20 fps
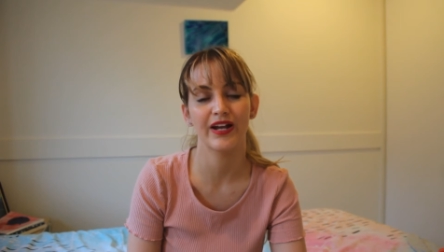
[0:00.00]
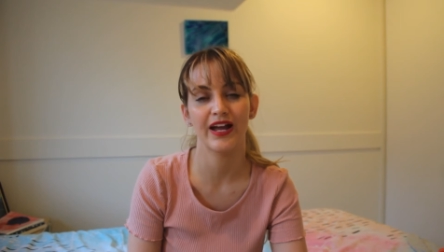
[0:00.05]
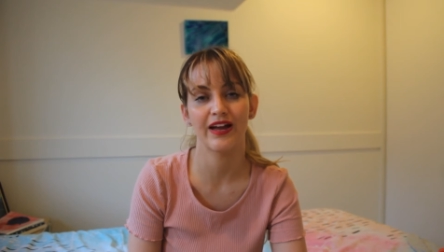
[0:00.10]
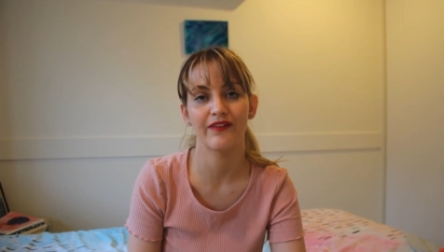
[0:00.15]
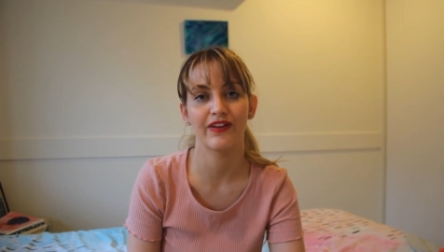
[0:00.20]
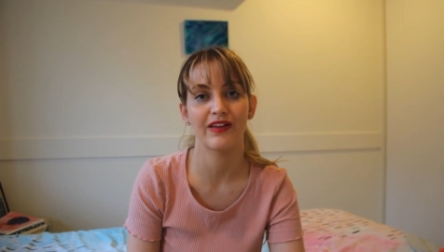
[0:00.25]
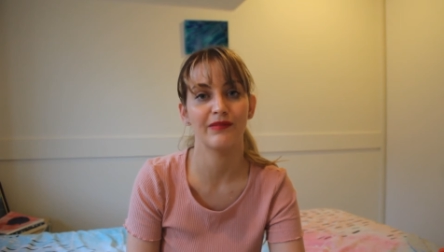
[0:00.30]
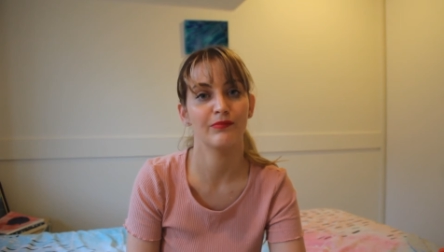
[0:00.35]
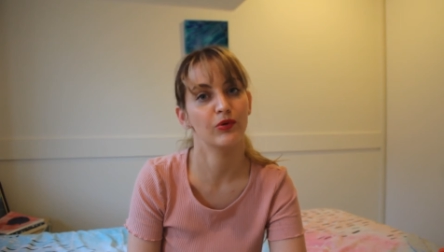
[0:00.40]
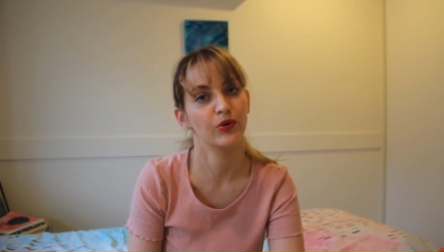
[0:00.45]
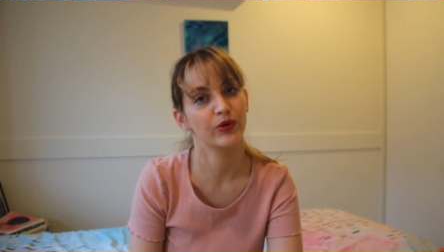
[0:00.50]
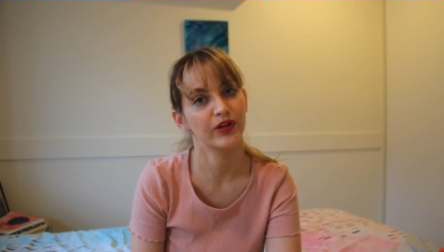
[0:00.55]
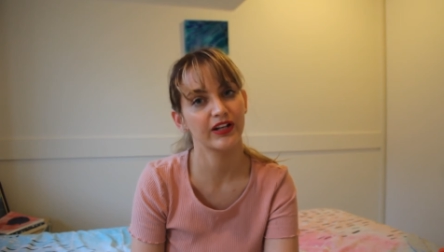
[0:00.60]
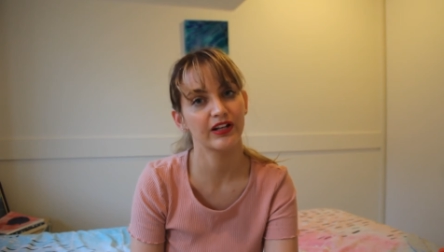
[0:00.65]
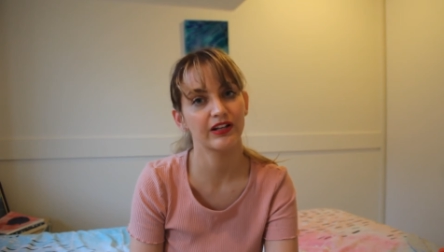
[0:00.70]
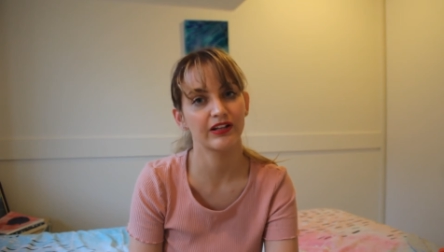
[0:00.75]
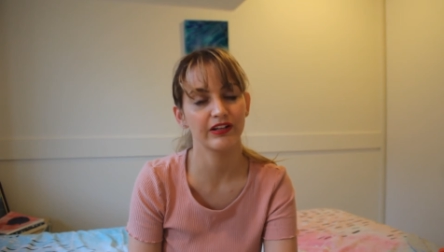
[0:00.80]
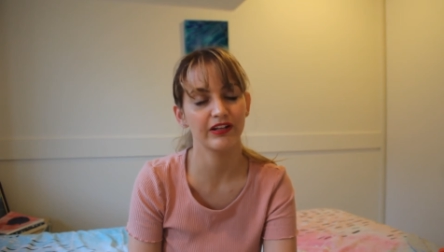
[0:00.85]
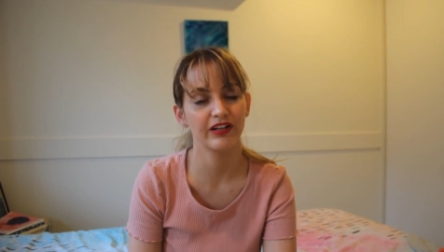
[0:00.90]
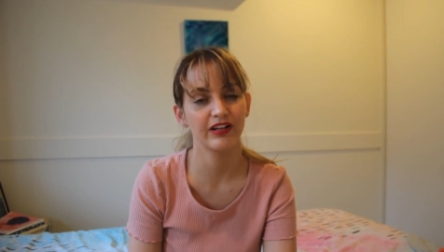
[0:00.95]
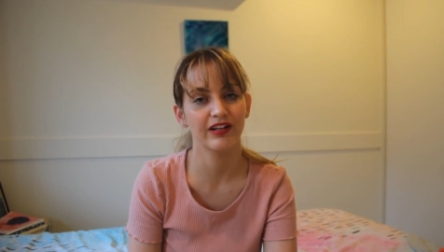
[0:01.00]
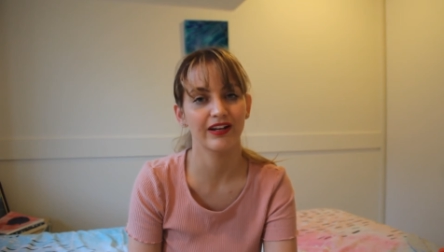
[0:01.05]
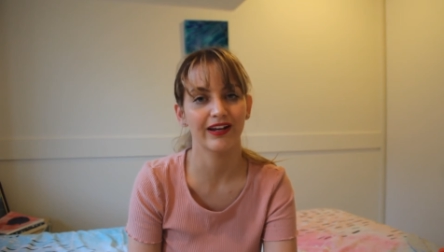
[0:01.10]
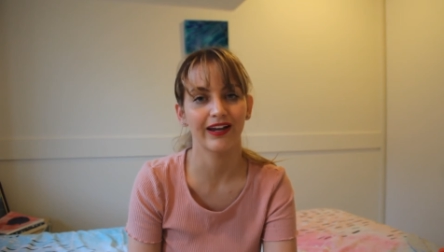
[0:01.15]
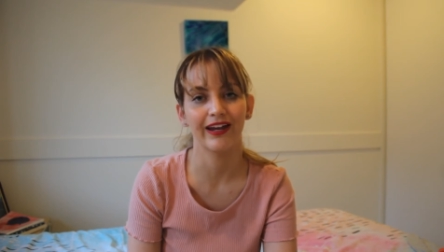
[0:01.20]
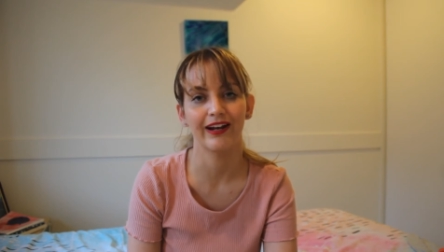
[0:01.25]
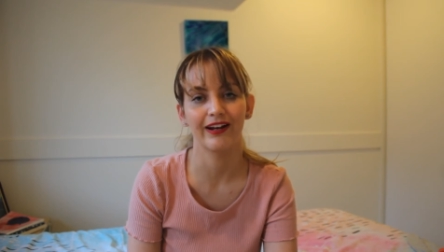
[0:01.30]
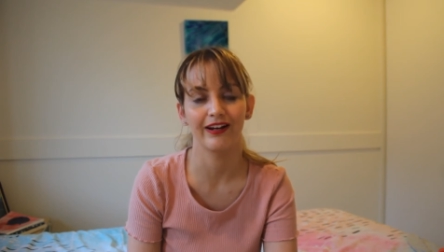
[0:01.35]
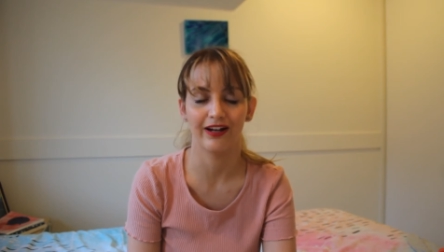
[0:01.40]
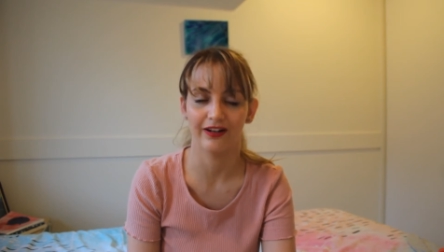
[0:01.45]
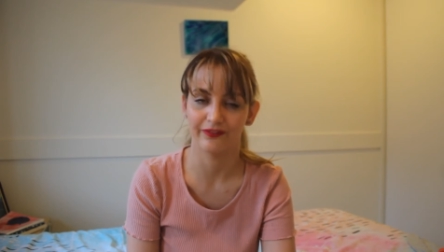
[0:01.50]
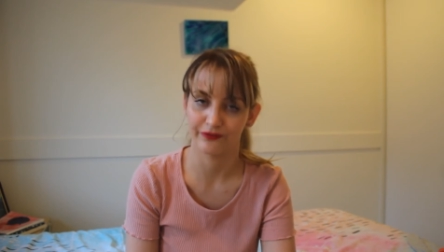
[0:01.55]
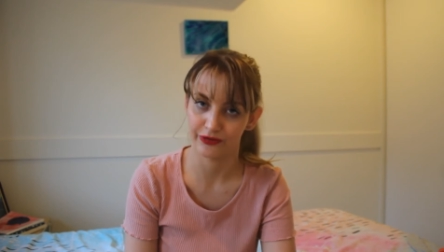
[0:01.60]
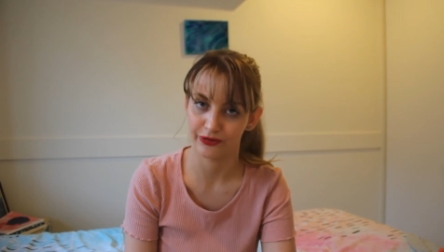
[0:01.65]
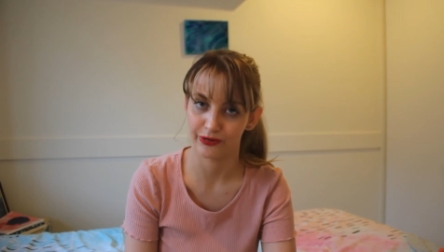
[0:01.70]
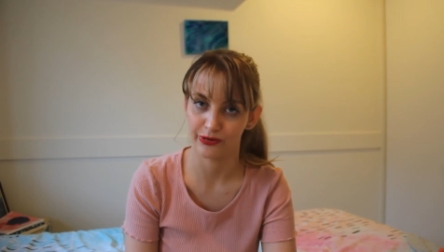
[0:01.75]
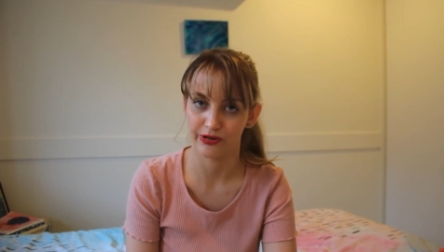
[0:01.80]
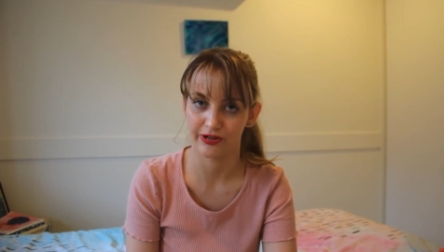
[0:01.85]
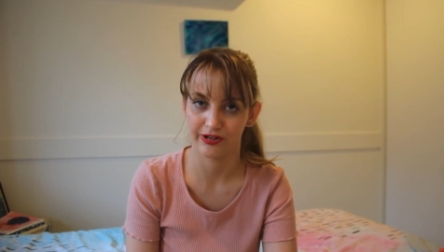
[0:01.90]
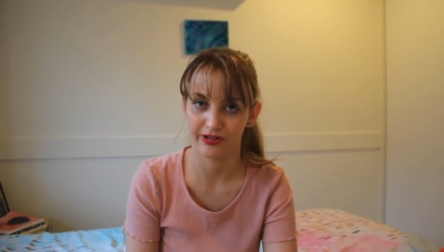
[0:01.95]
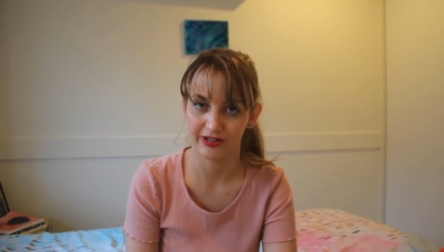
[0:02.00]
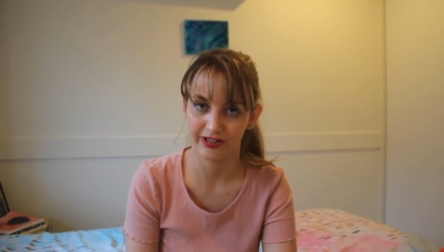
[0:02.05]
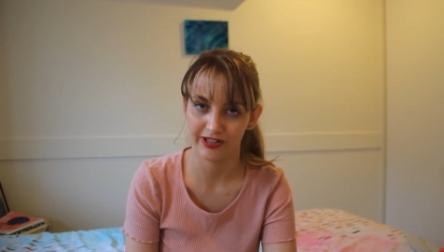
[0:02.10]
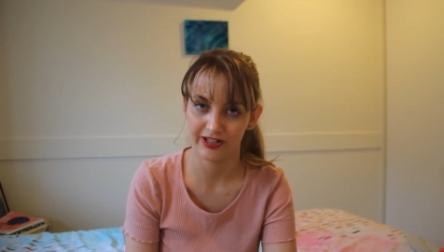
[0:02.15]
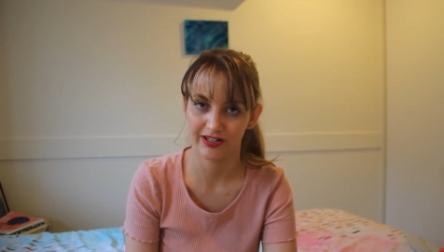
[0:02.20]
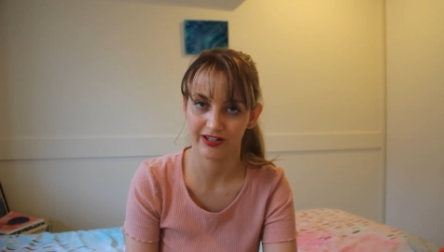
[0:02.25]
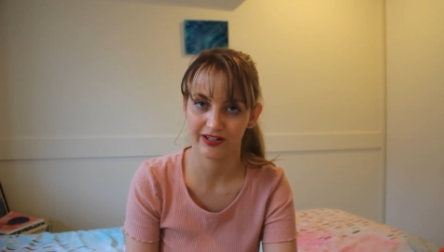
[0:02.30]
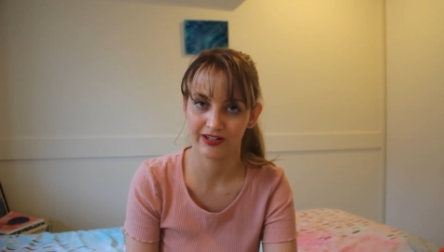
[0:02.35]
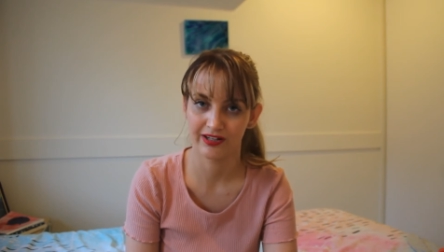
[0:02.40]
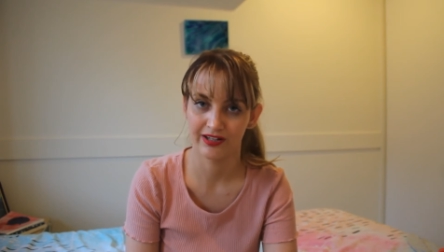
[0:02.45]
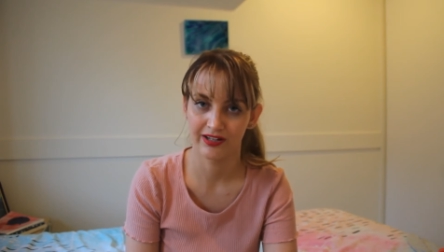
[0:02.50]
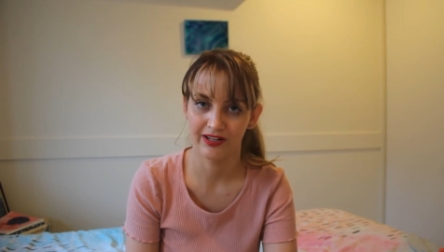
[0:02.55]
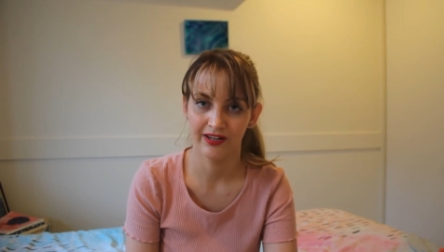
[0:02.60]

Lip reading: have a morning clinic and an afternoon clinic.